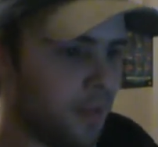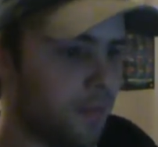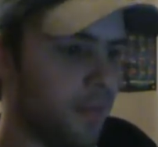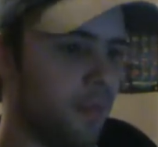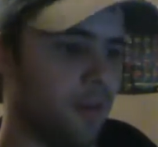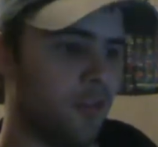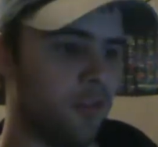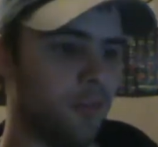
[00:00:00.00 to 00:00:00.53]

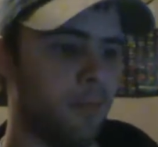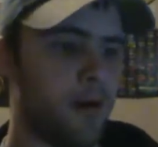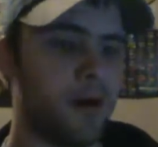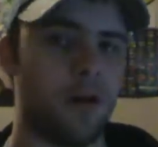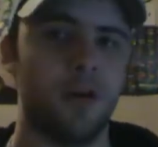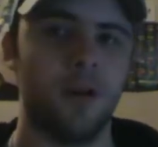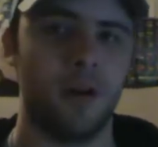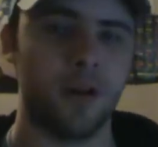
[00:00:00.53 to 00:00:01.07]
Then there's the
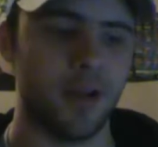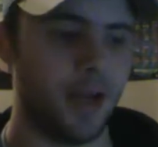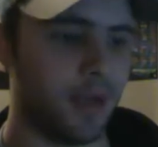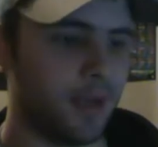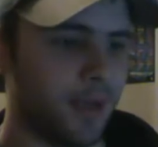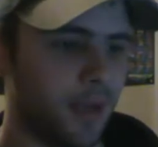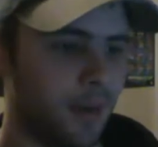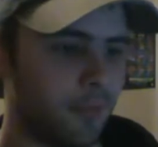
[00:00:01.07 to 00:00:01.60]
modern
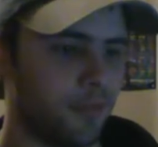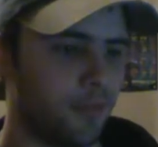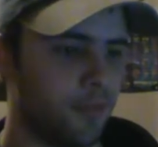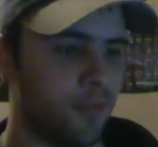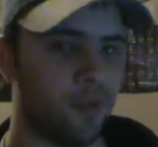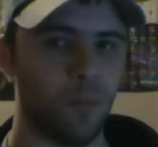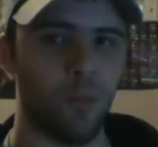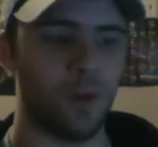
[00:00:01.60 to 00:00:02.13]
arcade games.
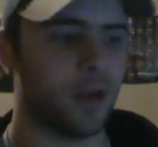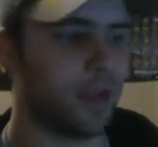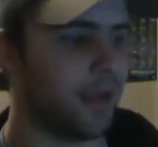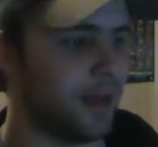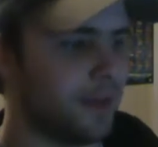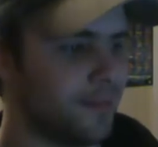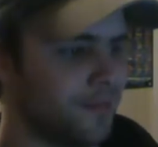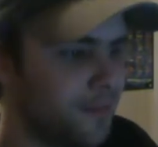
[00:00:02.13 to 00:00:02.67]
There's working
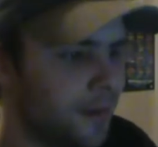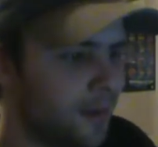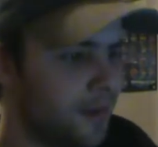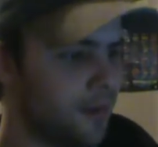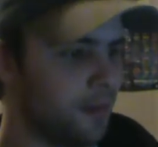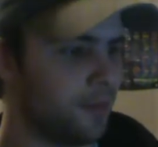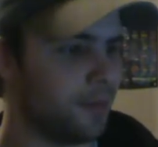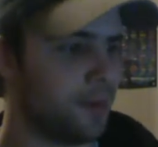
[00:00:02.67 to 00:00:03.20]
out,
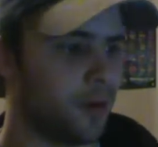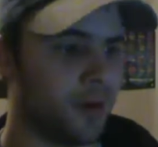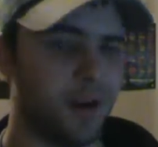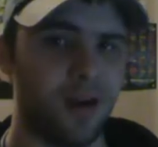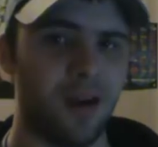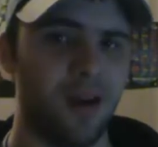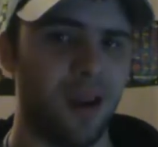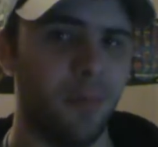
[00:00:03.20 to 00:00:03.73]
talking
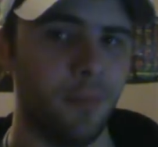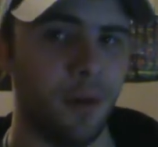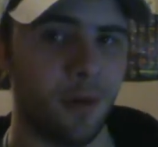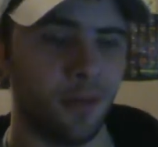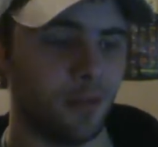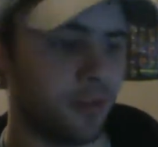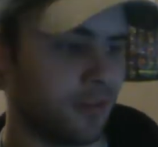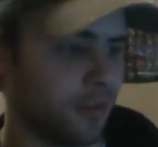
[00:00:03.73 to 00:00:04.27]
to club
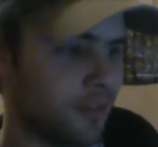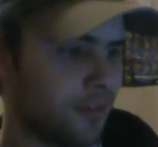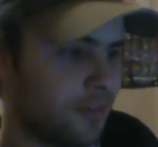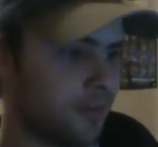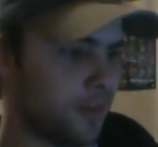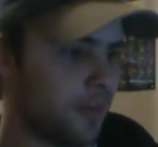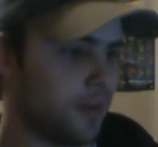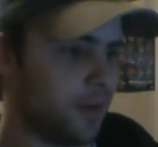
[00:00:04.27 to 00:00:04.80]

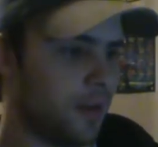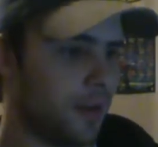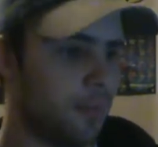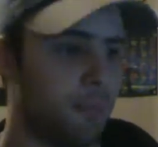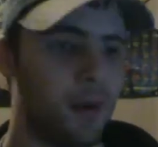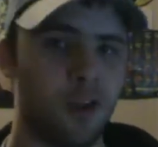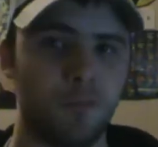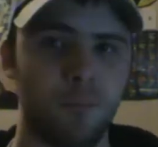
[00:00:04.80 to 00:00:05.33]
hostesses,
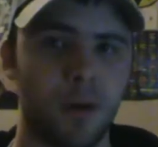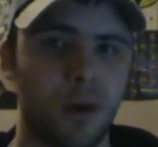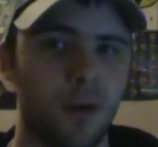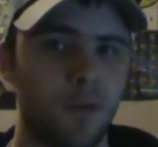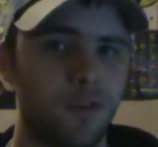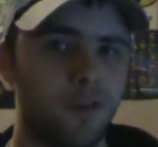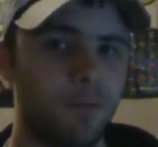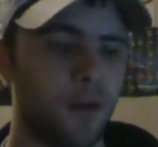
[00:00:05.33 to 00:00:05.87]

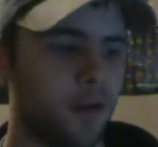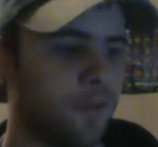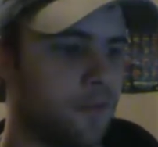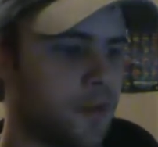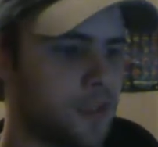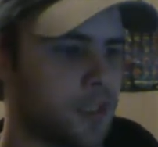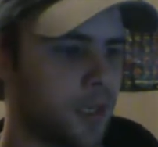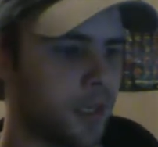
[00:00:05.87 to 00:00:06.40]
baseball,
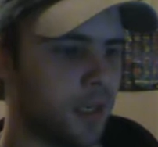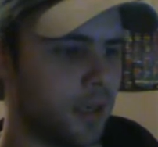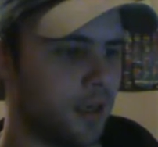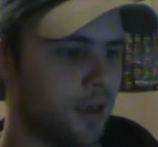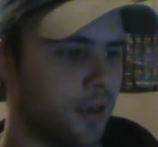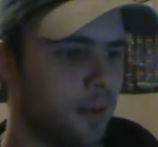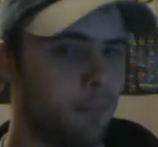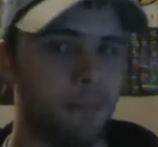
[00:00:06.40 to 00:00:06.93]
spearfishing,
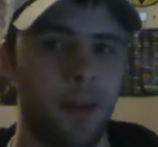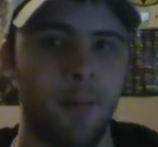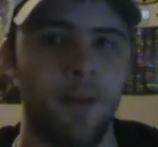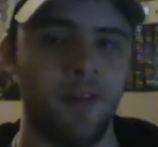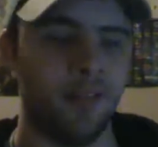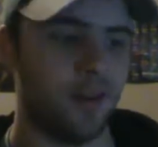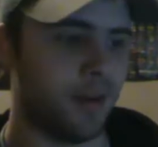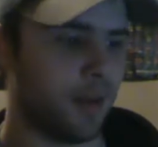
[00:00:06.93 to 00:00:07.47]

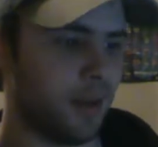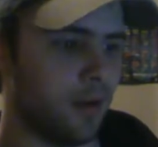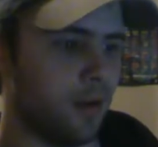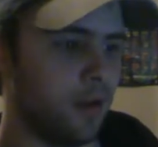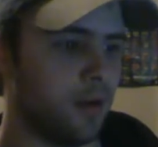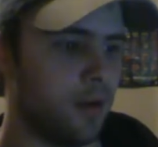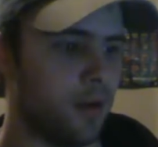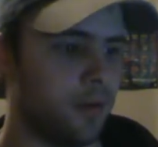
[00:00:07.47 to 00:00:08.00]
babysitting,
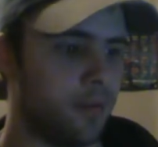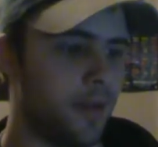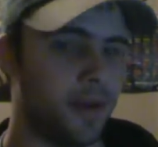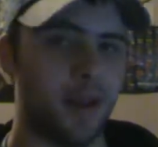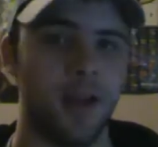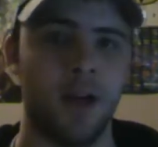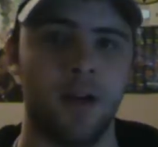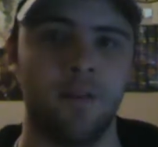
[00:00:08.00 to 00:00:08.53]

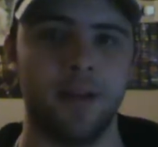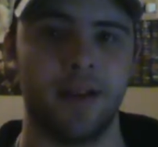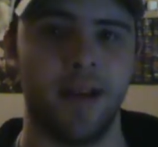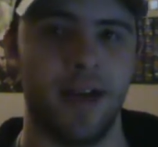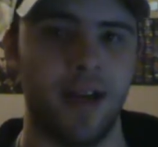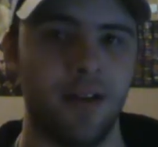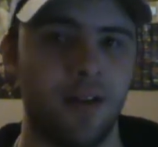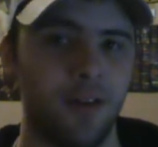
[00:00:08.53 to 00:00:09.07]
taking care of a
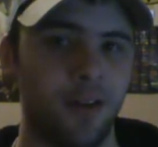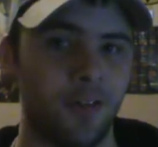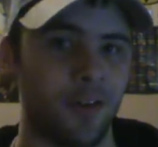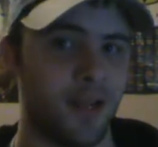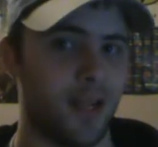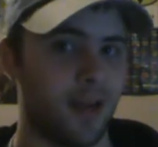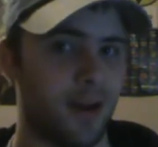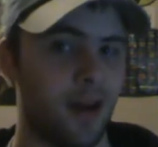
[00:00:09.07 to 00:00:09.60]
cat, or as
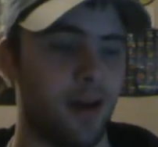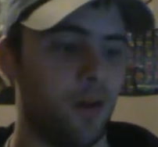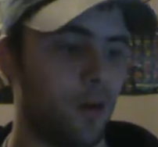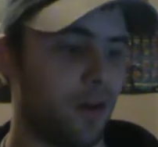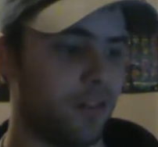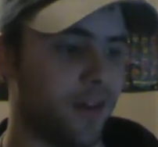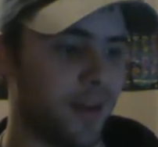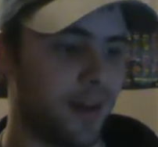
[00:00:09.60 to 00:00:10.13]

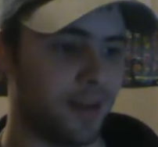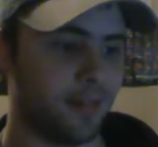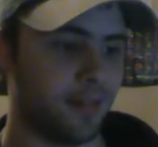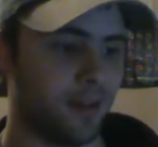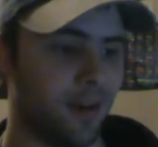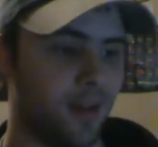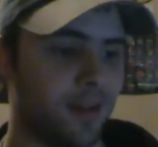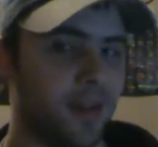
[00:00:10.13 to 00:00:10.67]
I like to
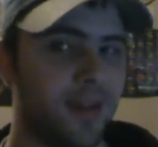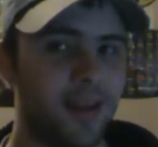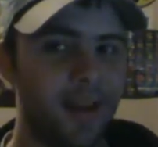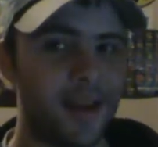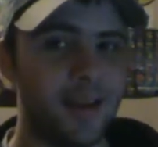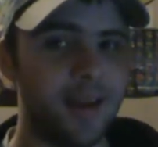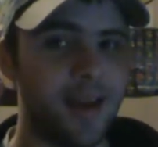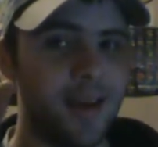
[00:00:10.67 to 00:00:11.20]
call it,
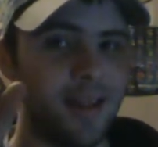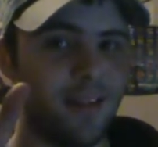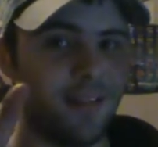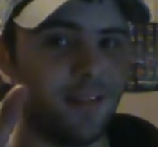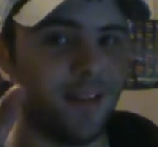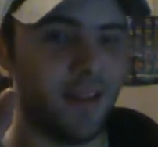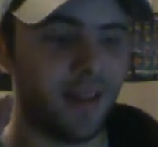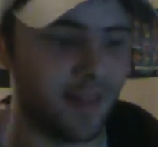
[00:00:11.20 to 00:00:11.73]
kitty
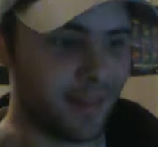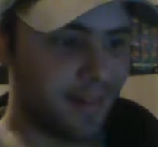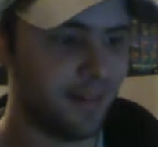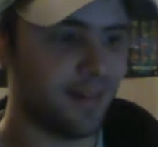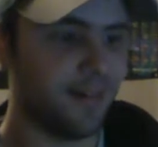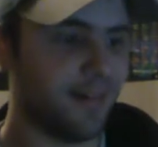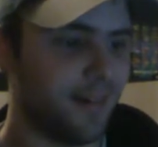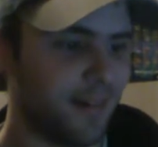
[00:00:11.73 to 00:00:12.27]
sitting.
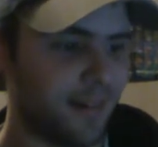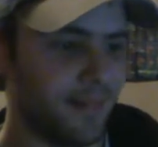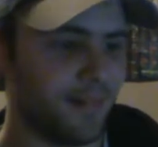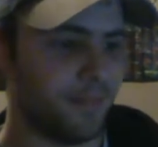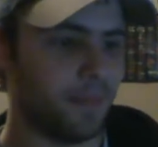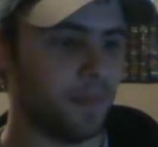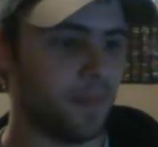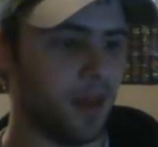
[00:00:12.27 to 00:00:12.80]

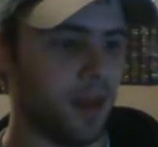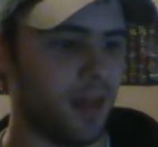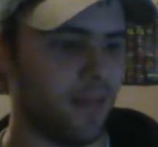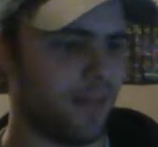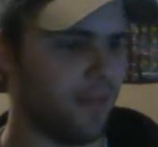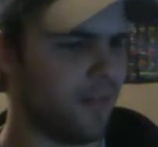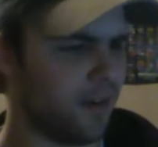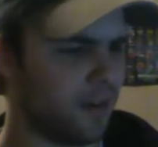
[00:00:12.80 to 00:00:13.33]
And
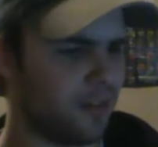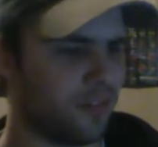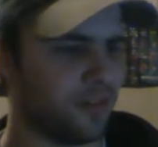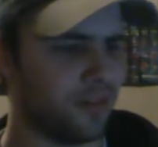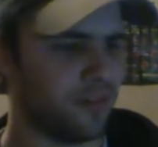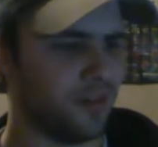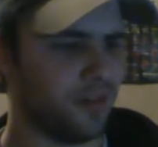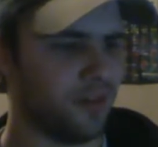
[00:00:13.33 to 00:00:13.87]
then
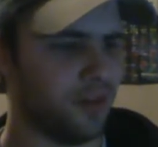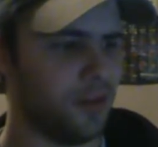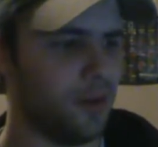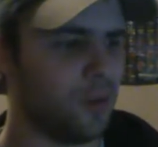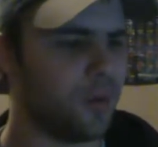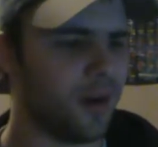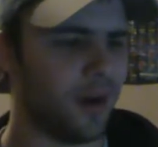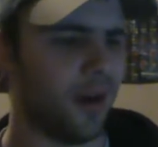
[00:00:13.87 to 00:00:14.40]
there's
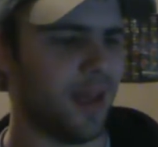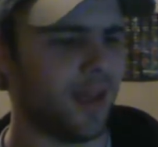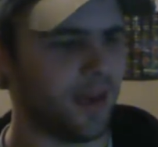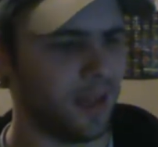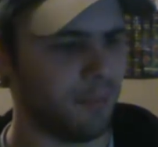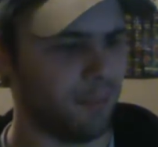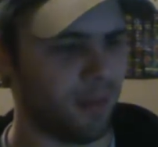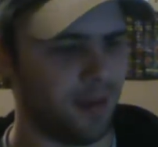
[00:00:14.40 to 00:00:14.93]

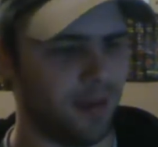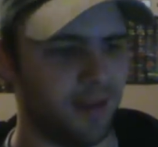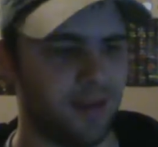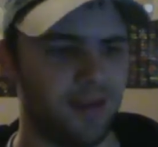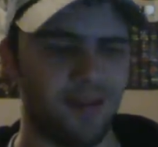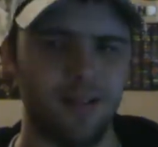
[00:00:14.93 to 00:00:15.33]
ukulele playing.